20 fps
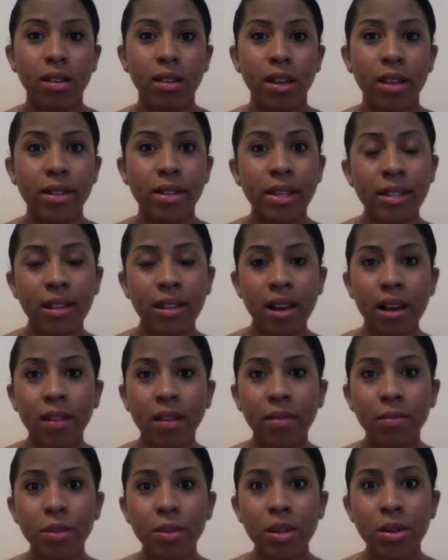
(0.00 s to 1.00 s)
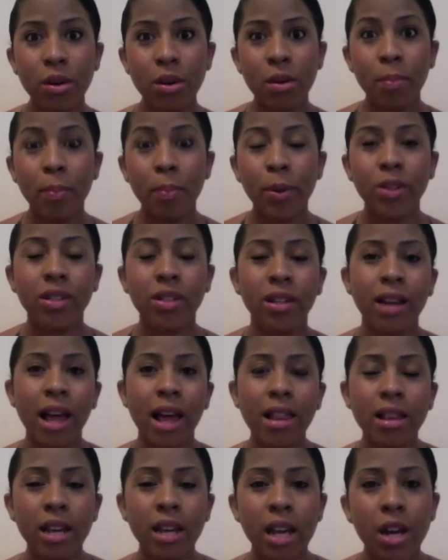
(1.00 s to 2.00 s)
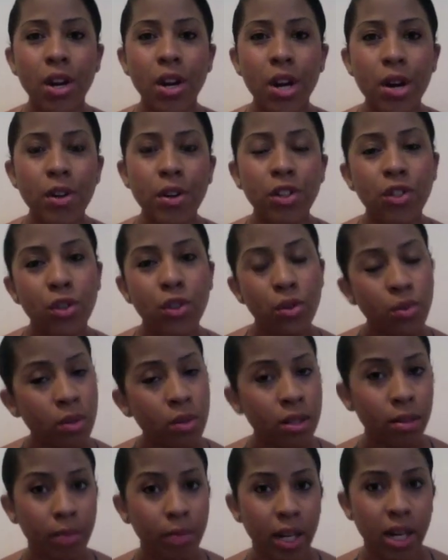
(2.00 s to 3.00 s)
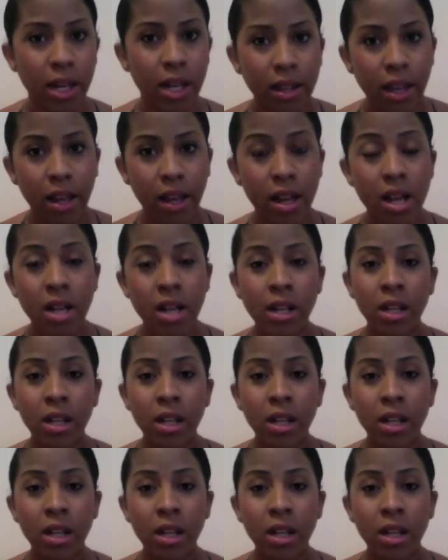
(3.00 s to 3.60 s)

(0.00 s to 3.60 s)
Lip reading: It takes a lot of, personality and courage to do something like that.